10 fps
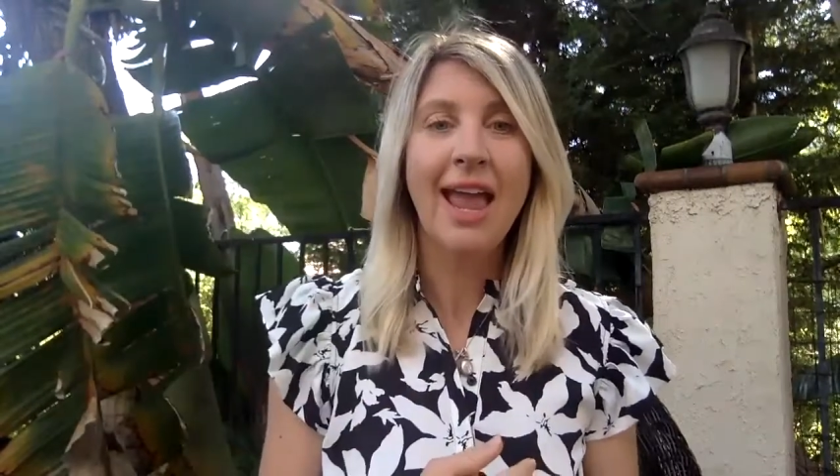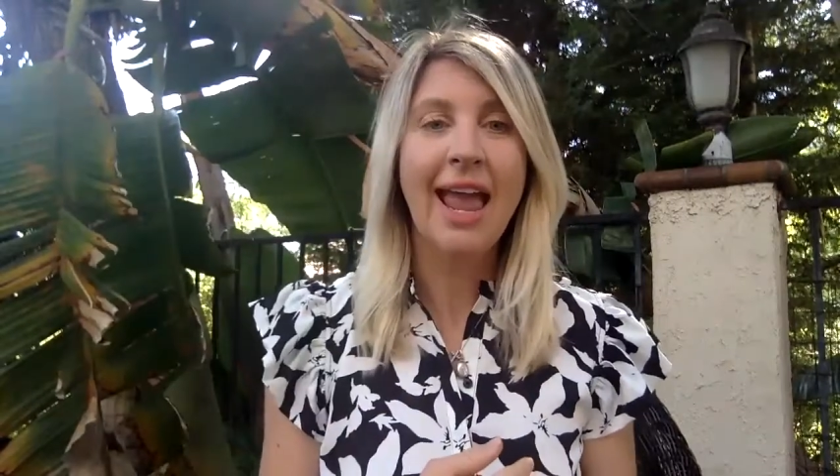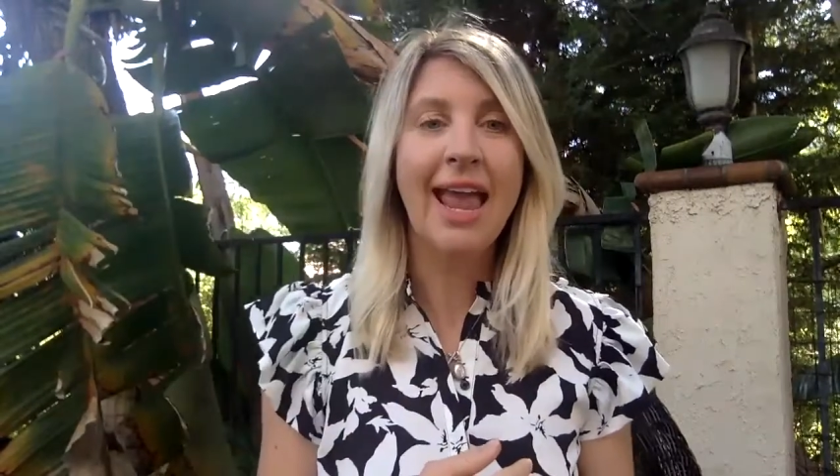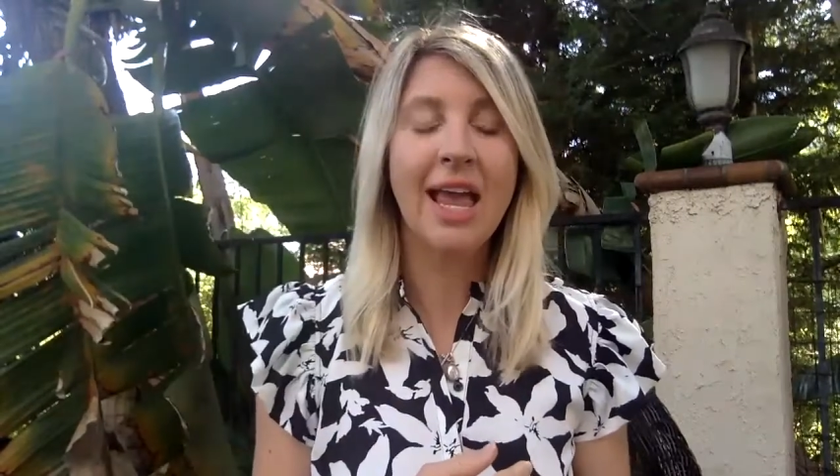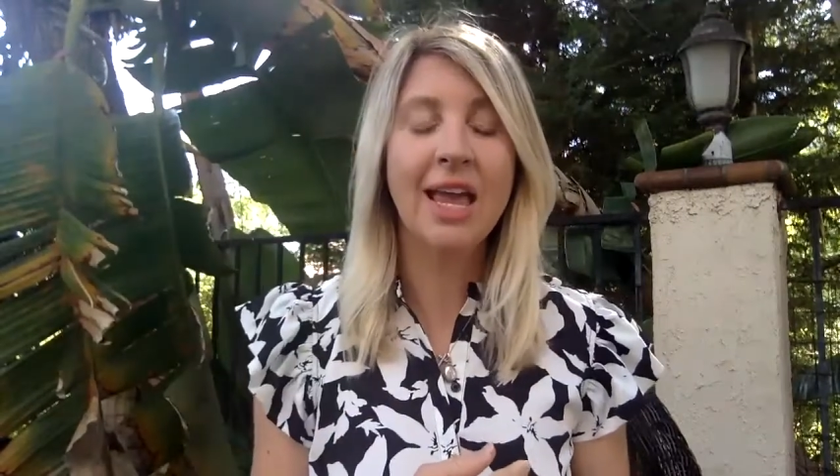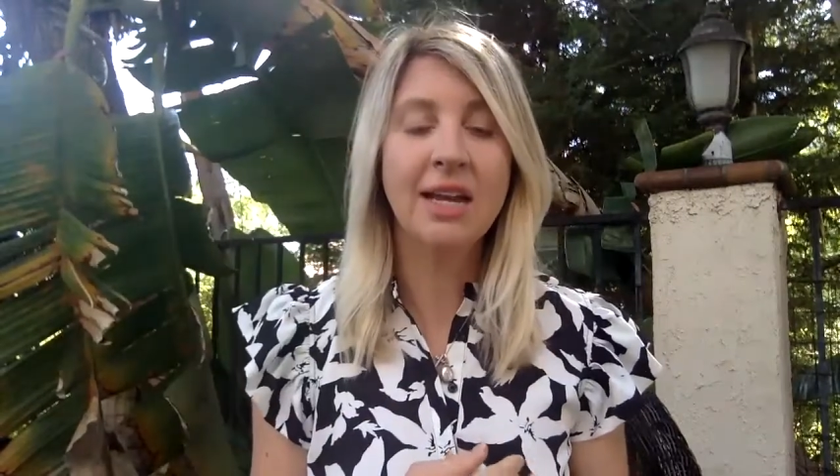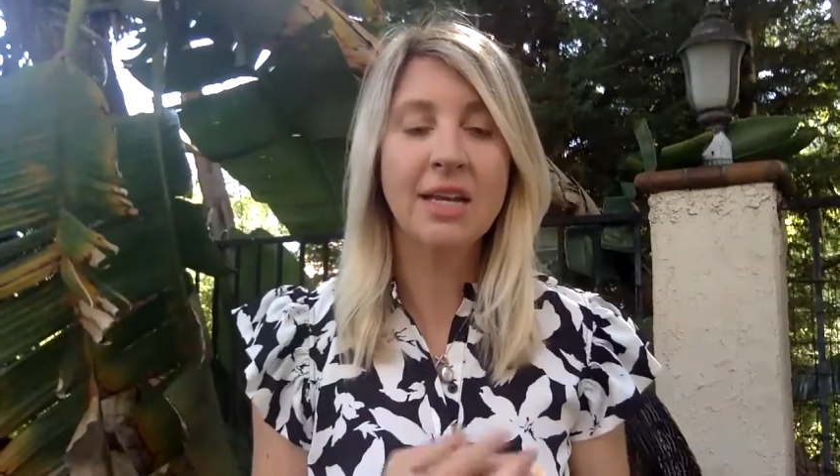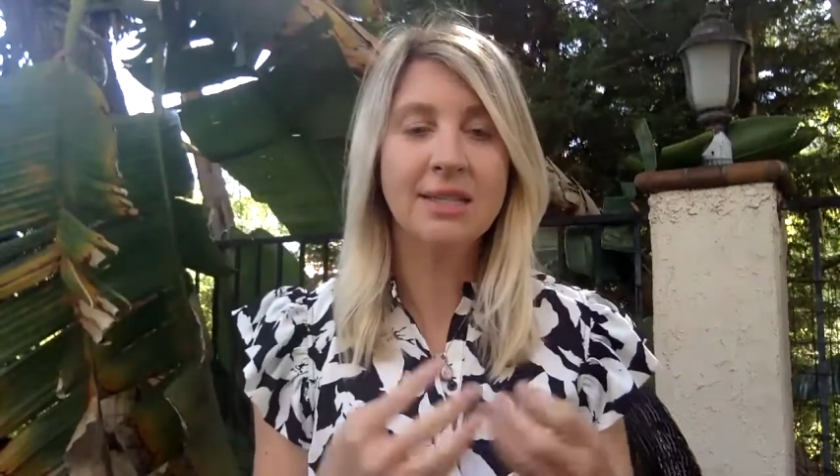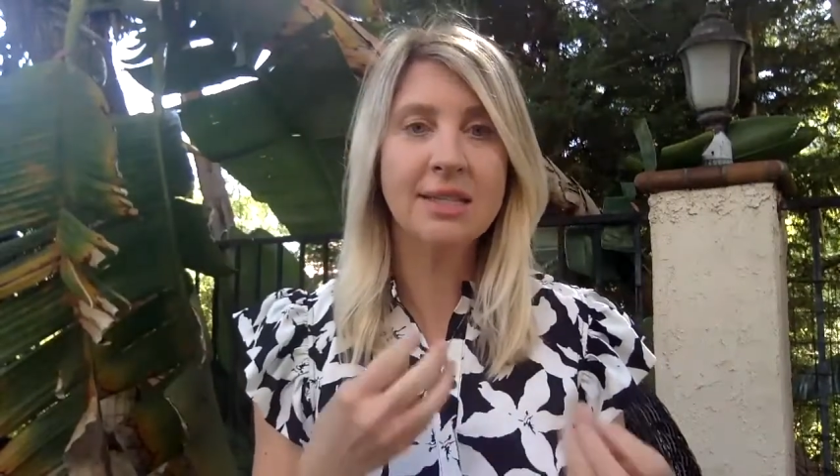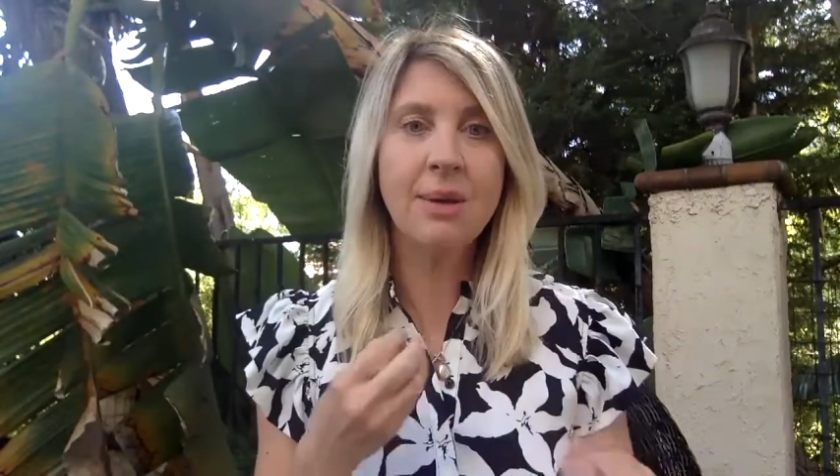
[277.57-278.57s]
and
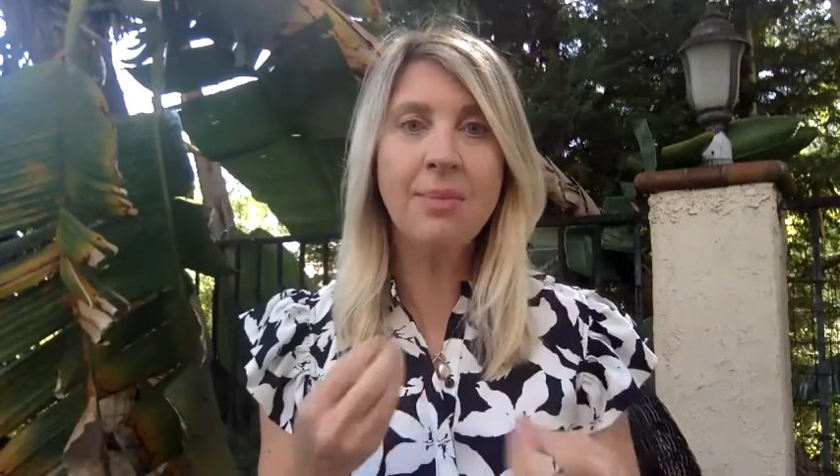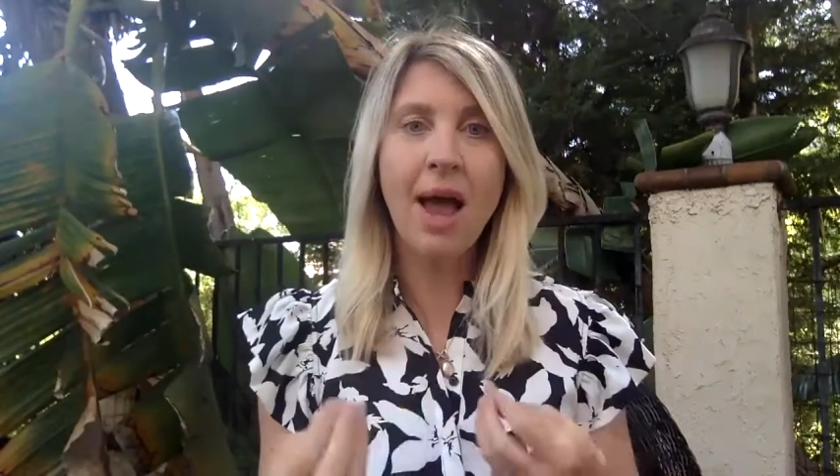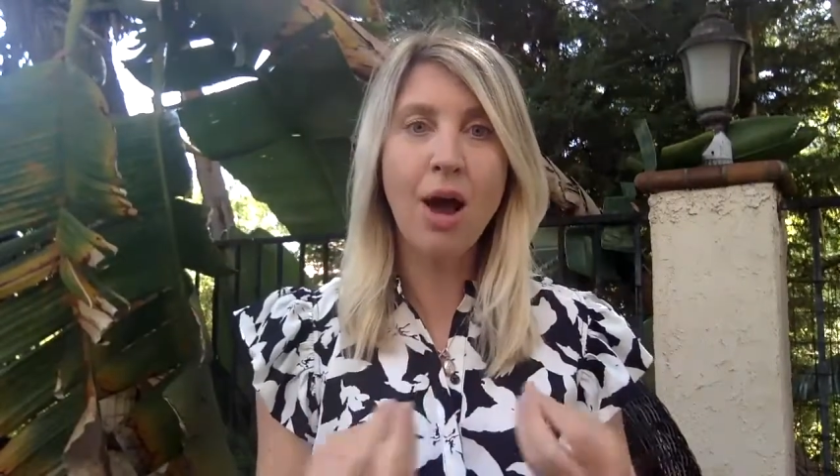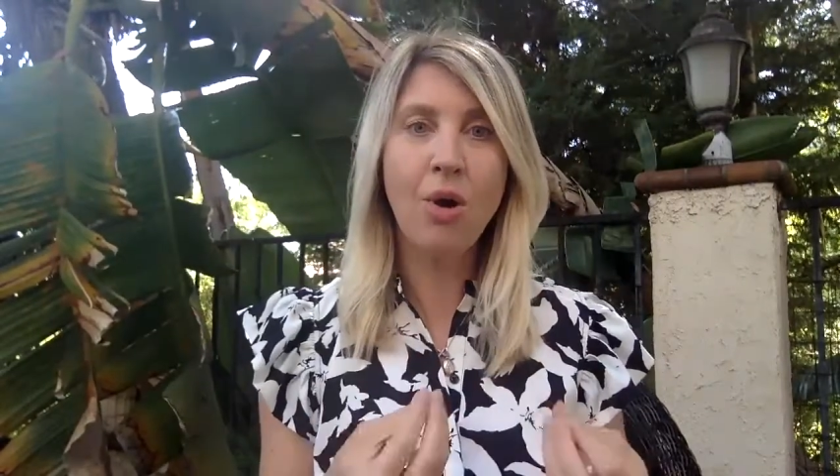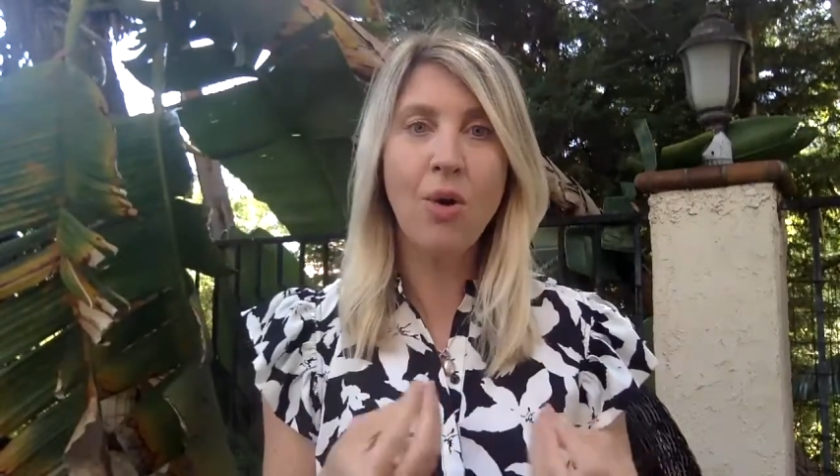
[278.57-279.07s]
somehow